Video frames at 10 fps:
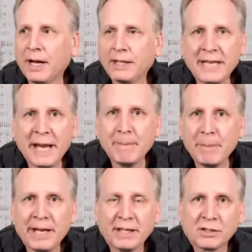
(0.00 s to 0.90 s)
Dan
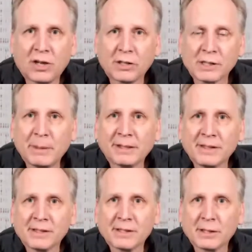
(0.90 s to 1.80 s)
Pink talks about
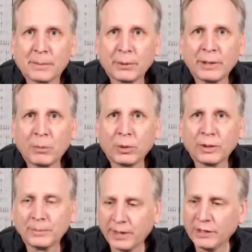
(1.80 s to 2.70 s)
this as a
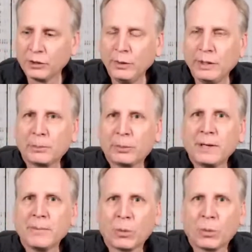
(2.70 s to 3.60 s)
pre-mortem, right? Do the
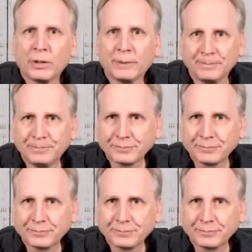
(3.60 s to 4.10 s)
pre-mortem.